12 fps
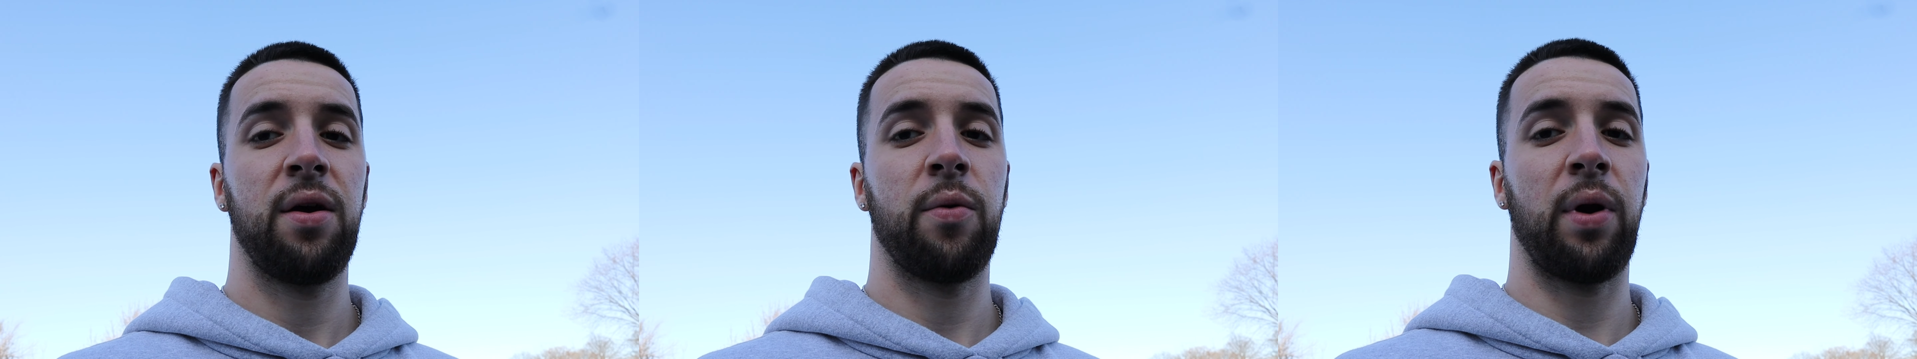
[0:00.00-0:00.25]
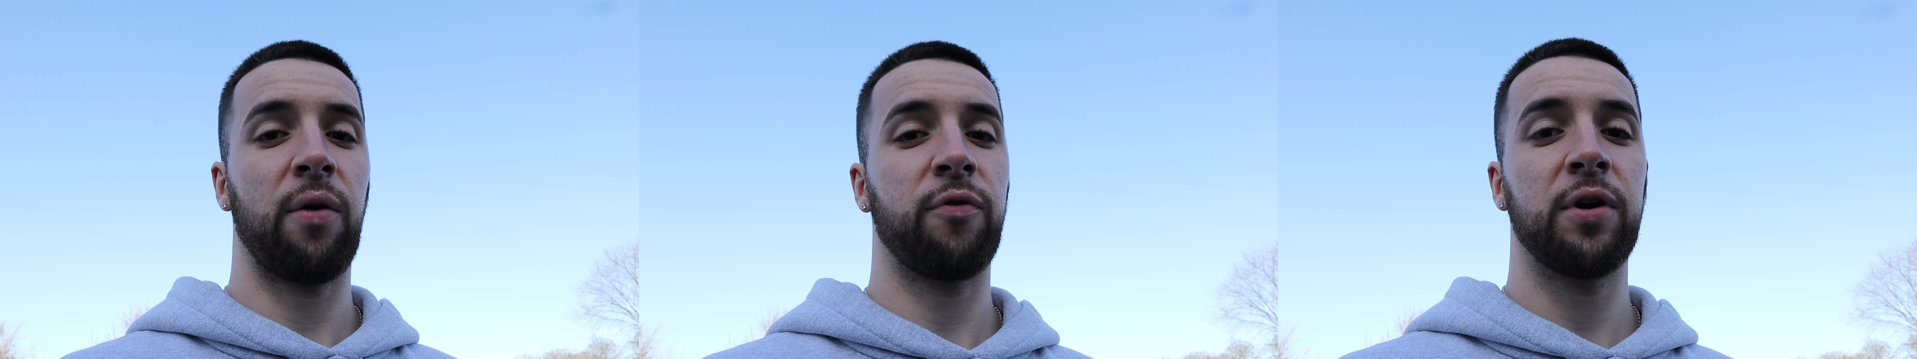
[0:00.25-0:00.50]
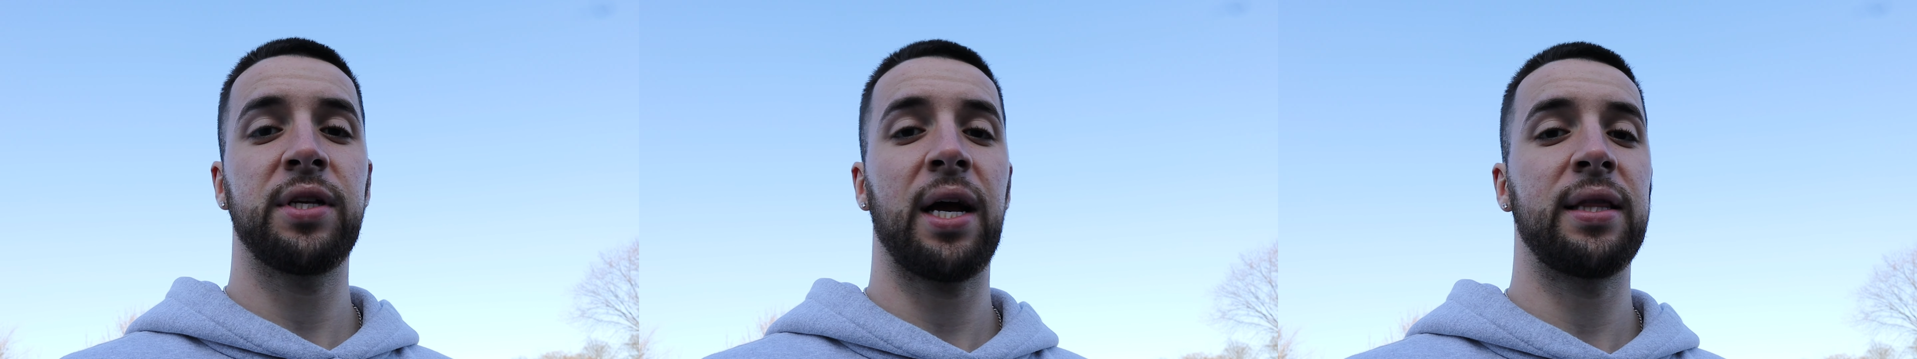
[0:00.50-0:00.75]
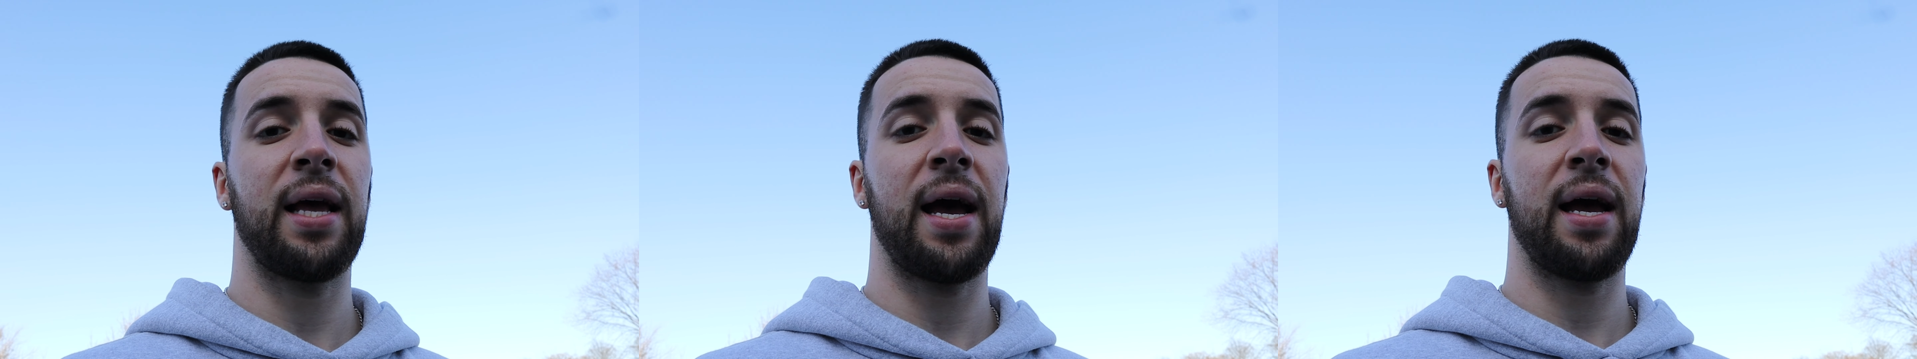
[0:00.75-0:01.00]
When I first
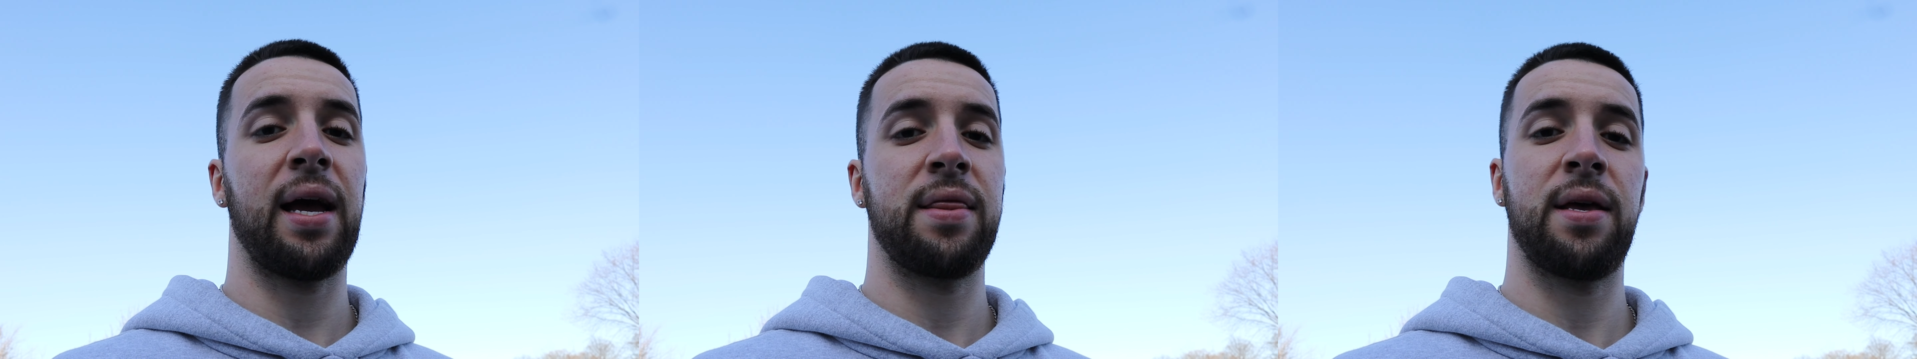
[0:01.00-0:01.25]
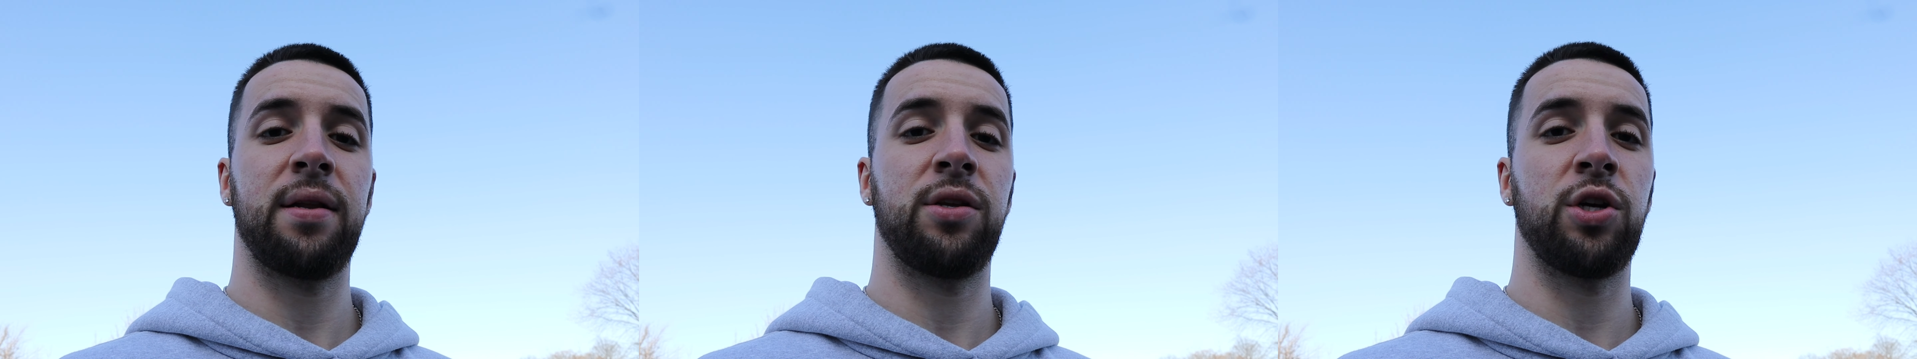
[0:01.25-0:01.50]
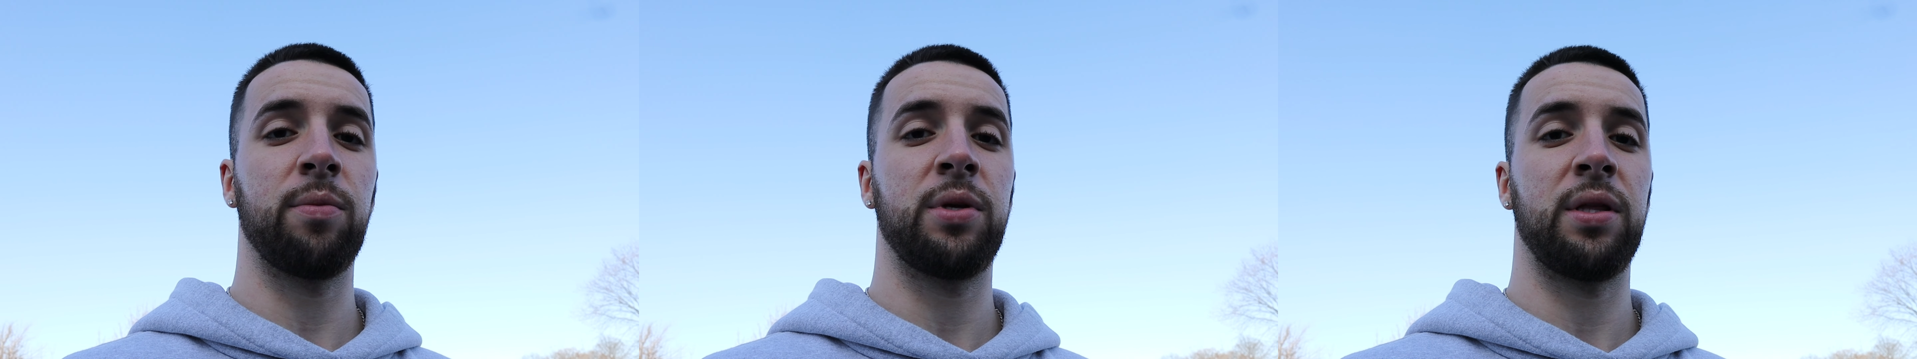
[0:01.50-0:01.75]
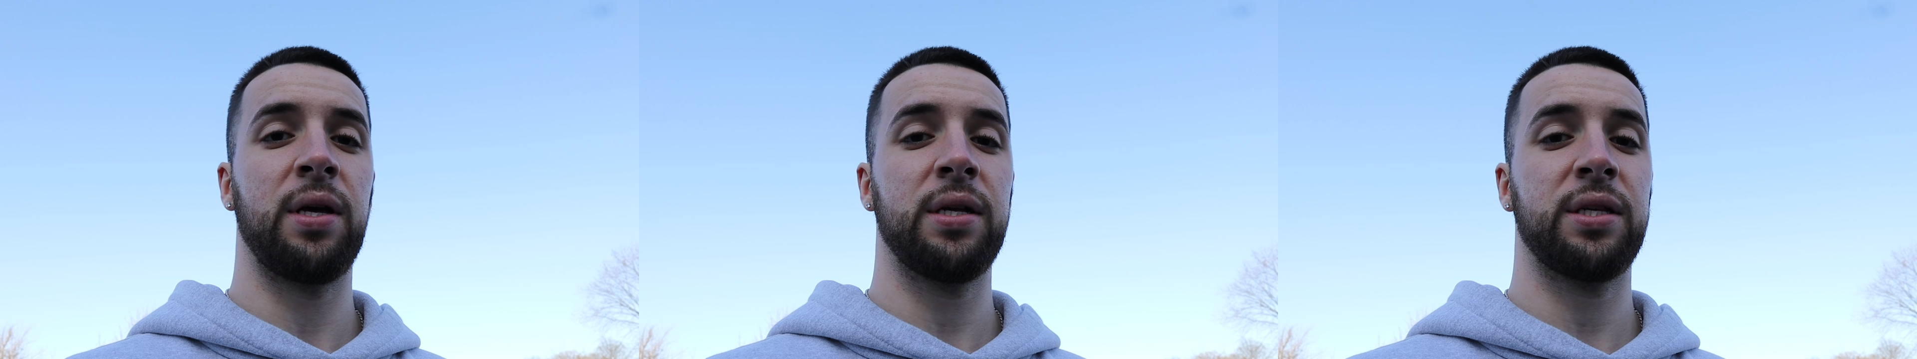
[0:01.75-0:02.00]
had that and then jumped
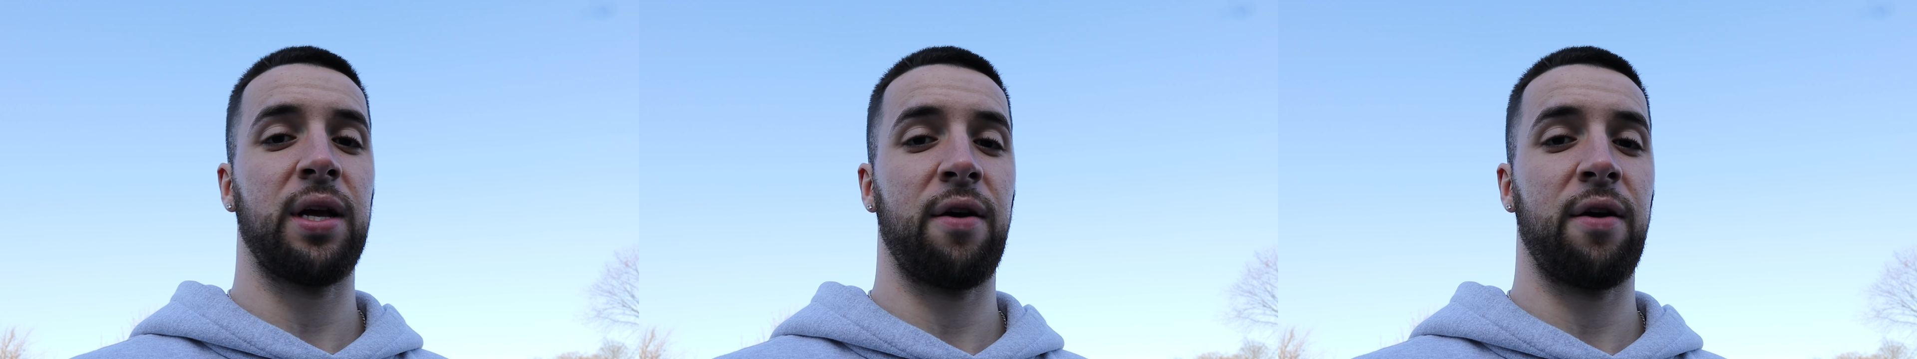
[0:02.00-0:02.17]
to this,